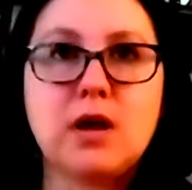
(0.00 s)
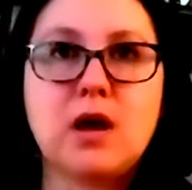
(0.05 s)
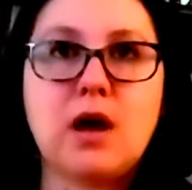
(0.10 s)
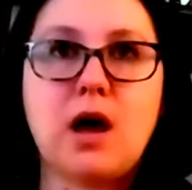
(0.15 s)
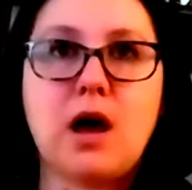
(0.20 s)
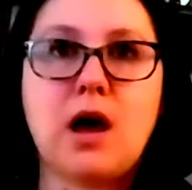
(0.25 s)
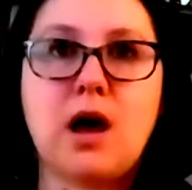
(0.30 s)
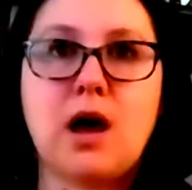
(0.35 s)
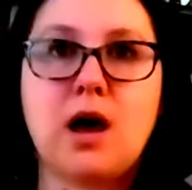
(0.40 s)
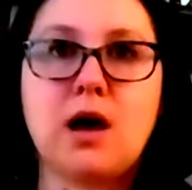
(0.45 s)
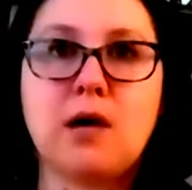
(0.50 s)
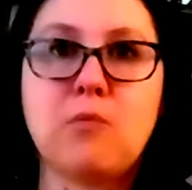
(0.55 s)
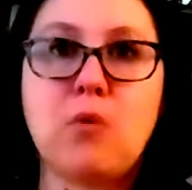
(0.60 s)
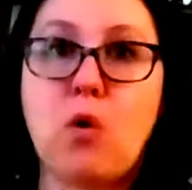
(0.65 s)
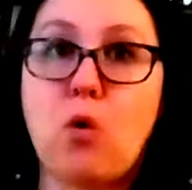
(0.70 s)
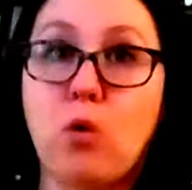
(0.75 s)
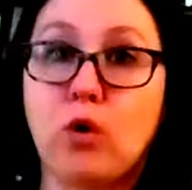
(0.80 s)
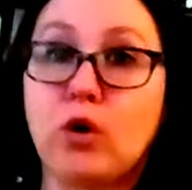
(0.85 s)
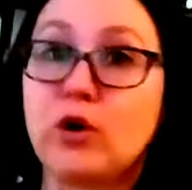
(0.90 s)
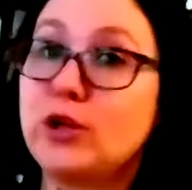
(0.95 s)

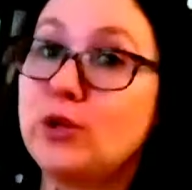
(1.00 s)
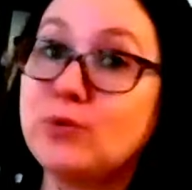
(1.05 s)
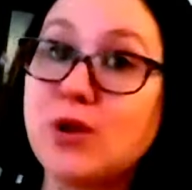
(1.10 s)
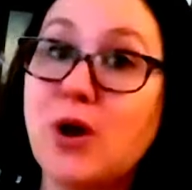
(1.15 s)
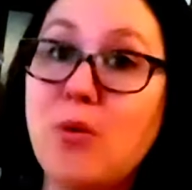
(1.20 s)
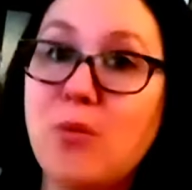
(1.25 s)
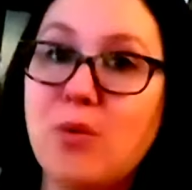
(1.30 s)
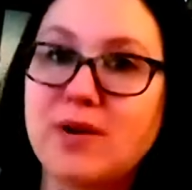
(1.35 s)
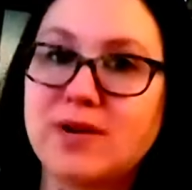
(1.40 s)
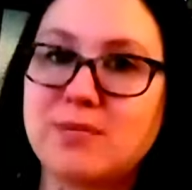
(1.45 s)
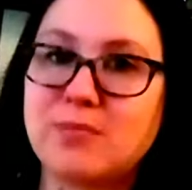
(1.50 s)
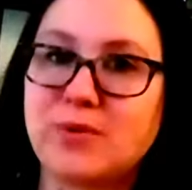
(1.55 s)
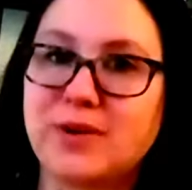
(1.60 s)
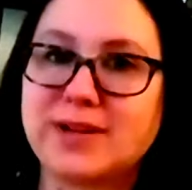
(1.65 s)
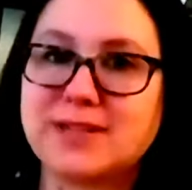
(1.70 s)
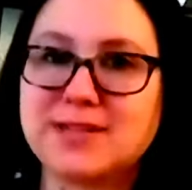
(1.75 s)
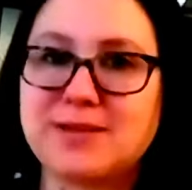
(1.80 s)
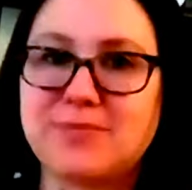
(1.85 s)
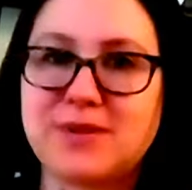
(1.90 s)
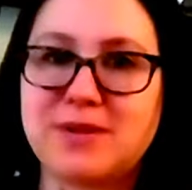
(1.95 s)
or you don't want to bring
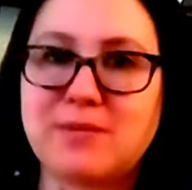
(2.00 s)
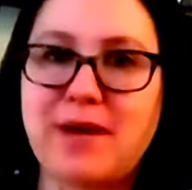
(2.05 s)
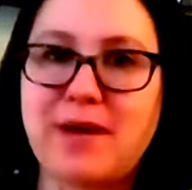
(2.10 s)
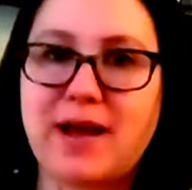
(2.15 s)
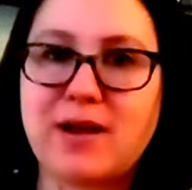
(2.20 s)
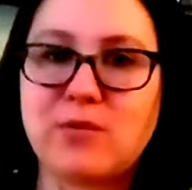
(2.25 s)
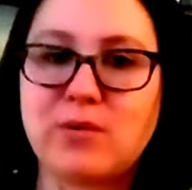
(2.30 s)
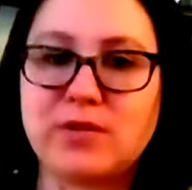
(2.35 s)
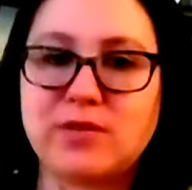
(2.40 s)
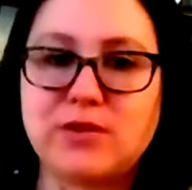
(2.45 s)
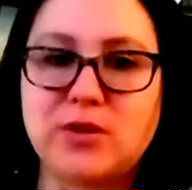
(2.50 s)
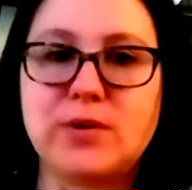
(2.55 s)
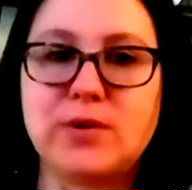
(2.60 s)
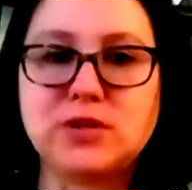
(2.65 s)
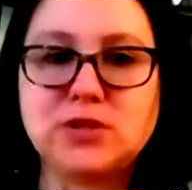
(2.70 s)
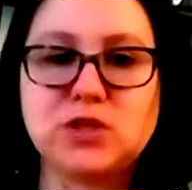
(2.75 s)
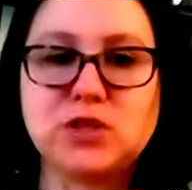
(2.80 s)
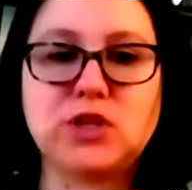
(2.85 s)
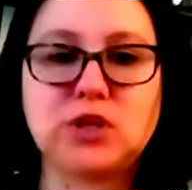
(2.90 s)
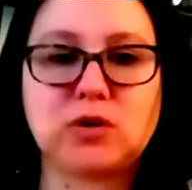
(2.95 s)
something back with you
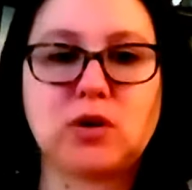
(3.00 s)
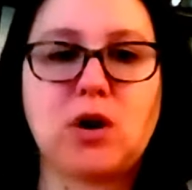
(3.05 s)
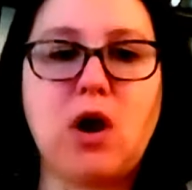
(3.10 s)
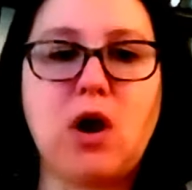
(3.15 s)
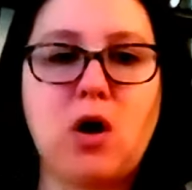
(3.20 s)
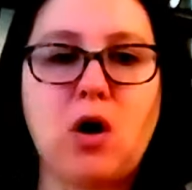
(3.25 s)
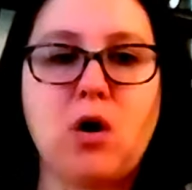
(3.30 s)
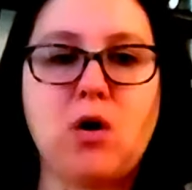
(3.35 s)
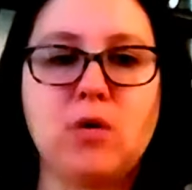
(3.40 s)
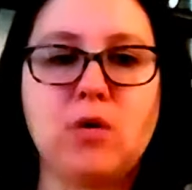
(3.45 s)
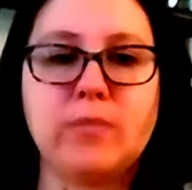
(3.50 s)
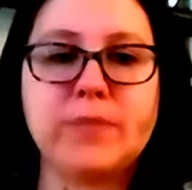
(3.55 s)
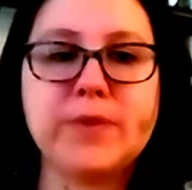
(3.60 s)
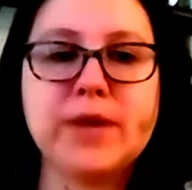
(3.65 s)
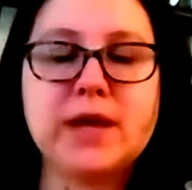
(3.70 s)
into your home.